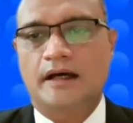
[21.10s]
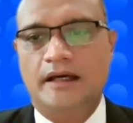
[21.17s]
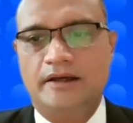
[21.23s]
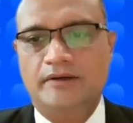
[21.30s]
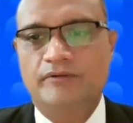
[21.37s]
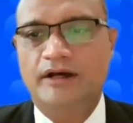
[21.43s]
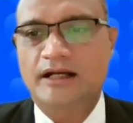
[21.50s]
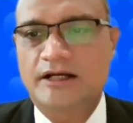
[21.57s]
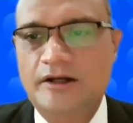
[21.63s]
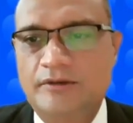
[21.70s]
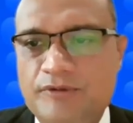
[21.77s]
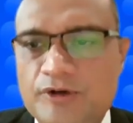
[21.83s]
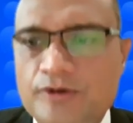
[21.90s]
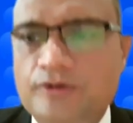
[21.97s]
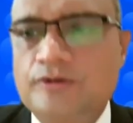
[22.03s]
I
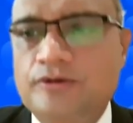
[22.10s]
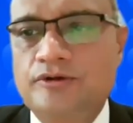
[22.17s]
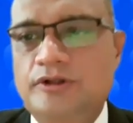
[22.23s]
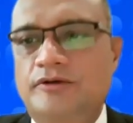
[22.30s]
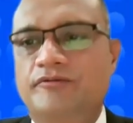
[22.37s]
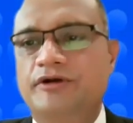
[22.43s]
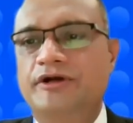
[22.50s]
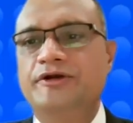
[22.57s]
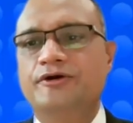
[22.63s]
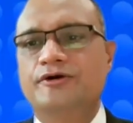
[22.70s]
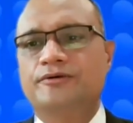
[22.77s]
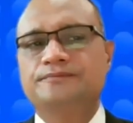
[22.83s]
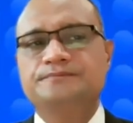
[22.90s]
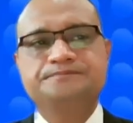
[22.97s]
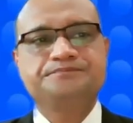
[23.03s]
welcome you to the
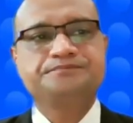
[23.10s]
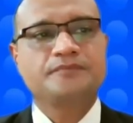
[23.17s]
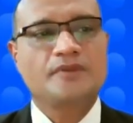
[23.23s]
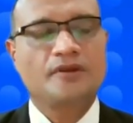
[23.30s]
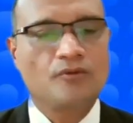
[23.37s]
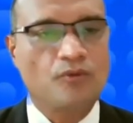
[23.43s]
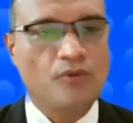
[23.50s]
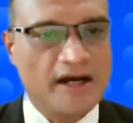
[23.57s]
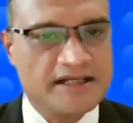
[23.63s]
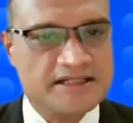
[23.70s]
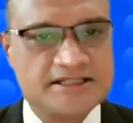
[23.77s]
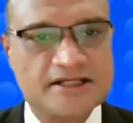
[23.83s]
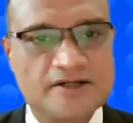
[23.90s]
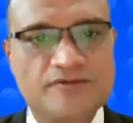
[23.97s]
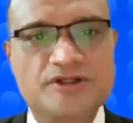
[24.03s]
video Why
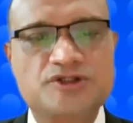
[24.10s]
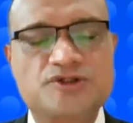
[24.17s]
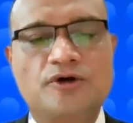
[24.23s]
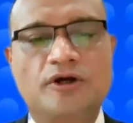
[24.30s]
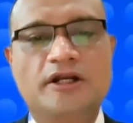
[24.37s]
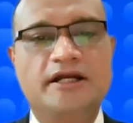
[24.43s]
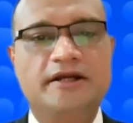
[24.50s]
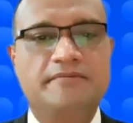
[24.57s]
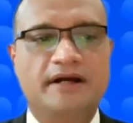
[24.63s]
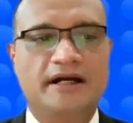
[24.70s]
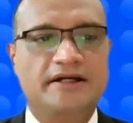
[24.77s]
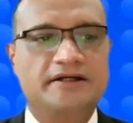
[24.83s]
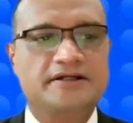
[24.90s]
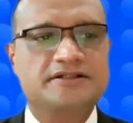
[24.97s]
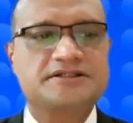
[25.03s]
Service Quality
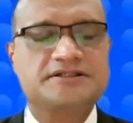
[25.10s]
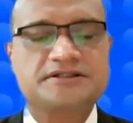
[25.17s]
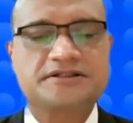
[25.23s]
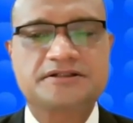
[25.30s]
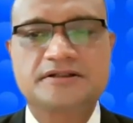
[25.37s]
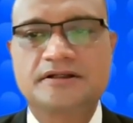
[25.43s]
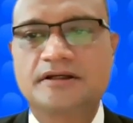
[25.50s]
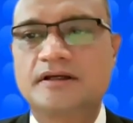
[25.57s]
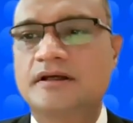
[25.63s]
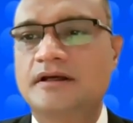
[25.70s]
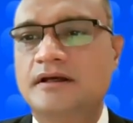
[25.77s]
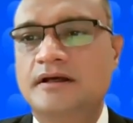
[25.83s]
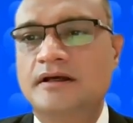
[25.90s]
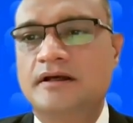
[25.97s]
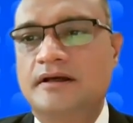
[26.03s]
Matters,
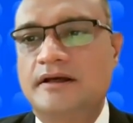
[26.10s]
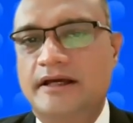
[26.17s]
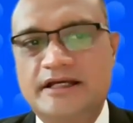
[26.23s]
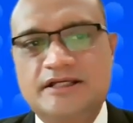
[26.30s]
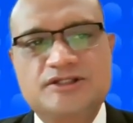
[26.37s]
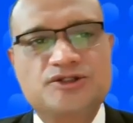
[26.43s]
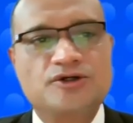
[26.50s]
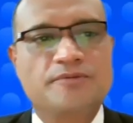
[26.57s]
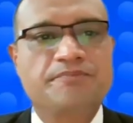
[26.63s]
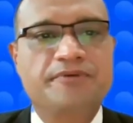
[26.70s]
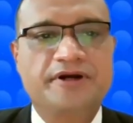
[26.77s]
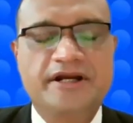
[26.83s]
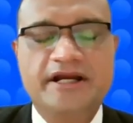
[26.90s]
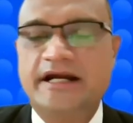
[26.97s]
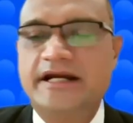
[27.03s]
Case of
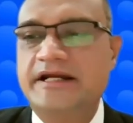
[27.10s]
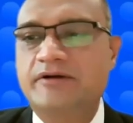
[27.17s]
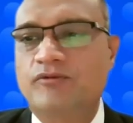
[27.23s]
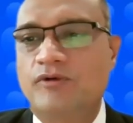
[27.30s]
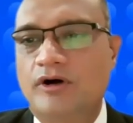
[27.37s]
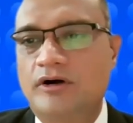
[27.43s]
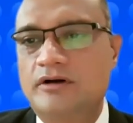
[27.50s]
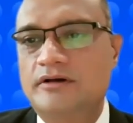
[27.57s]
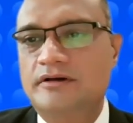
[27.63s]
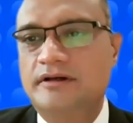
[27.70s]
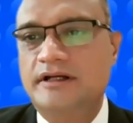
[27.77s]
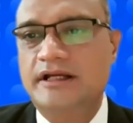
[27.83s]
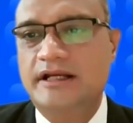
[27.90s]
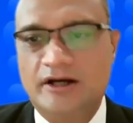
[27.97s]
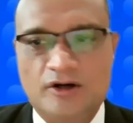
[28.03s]
Pediatric Ward
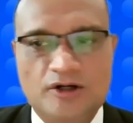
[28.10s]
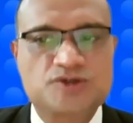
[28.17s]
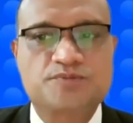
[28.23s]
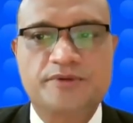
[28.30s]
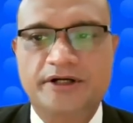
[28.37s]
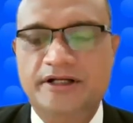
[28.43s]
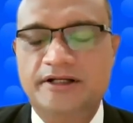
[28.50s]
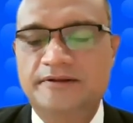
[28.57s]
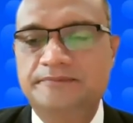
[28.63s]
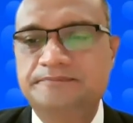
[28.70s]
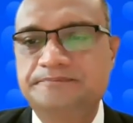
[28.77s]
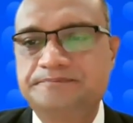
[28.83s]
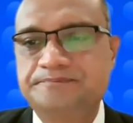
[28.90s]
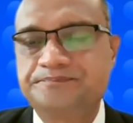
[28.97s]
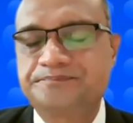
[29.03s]
in a Hospital.
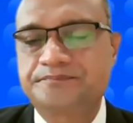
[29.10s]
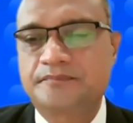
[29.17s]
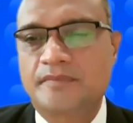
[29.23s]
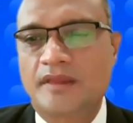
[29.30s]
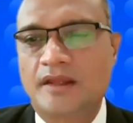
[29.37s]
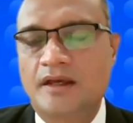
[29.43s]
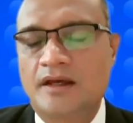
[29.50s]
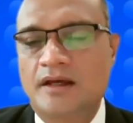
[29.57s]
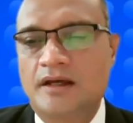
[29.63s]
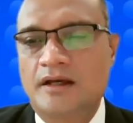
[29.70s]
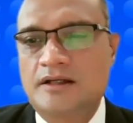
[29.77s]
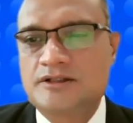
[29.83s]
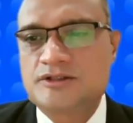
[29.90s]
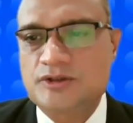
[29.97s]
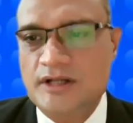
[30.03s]

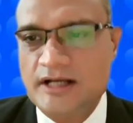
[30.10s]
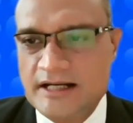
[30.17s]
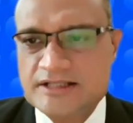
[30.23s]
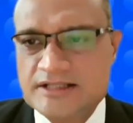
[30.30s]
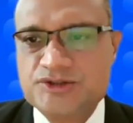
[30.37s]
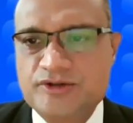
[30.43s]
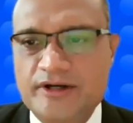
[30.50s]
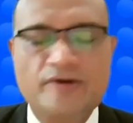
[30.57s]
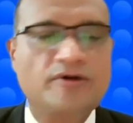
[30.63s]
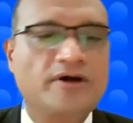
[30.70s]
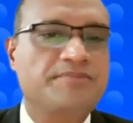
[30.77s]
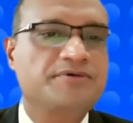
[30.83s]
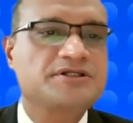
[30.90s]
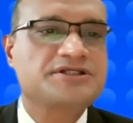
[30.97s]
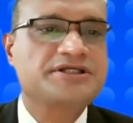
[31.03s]
So let us try to
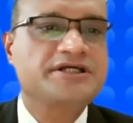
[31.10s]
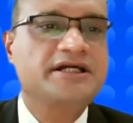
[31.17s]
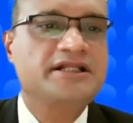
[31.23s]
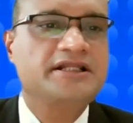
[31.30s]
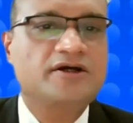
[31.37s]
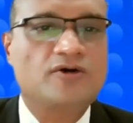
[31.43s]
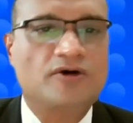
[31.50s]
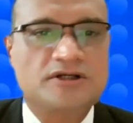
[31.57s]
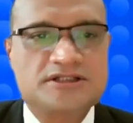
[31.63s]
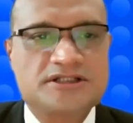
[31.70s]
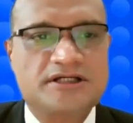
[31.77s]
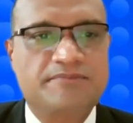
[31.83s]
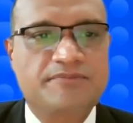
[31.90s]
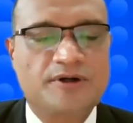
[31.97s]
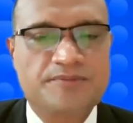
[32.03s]
appreciate the
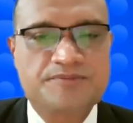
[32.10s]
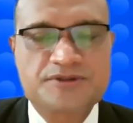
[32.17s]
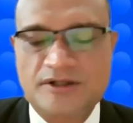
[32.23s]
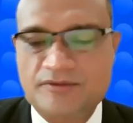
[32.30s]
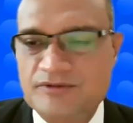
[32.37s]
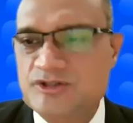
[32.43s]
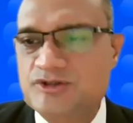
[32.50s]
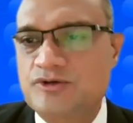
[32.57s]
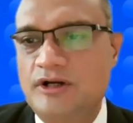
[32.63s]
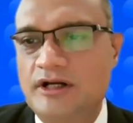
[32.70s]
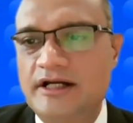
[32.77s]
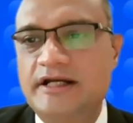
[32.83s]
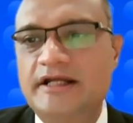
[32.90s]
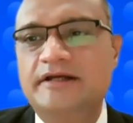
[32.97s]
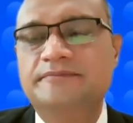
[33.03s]
concept of service
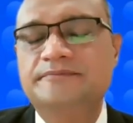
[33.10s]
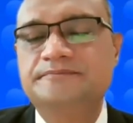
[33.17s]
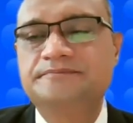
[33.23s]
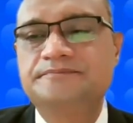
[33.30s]
quality